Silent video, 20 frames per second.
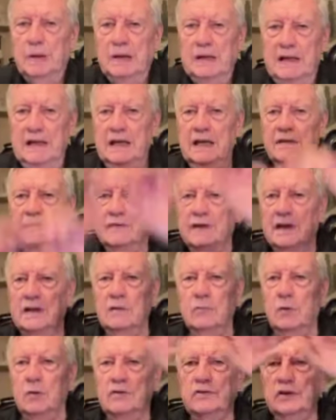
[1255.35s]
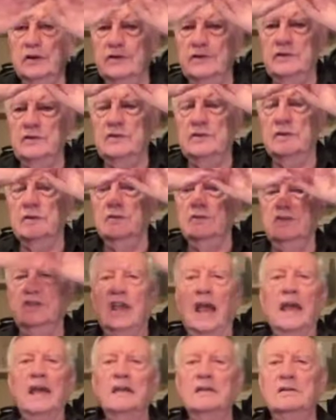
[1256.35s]
believed that he was this
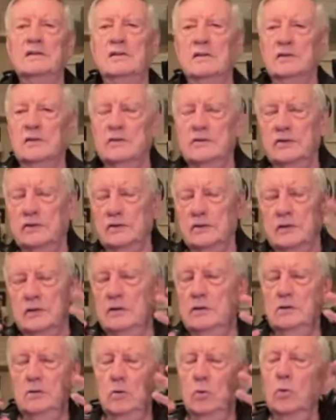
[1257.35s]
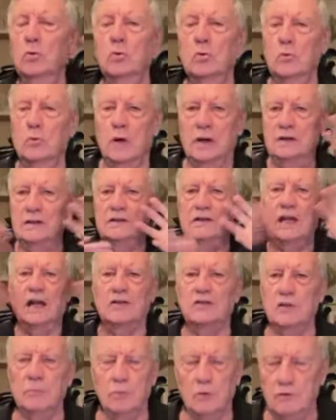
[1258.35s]
saint, this guru,
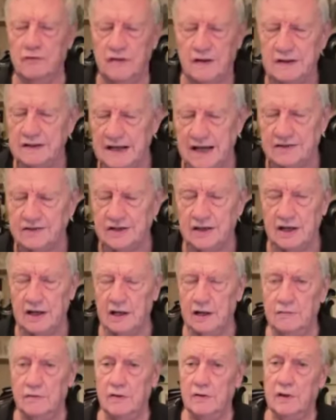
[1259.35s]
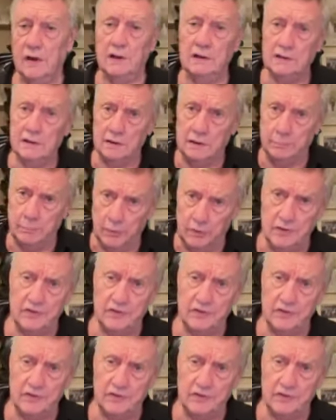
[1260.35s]
untouchable, fantastic, and everything, until the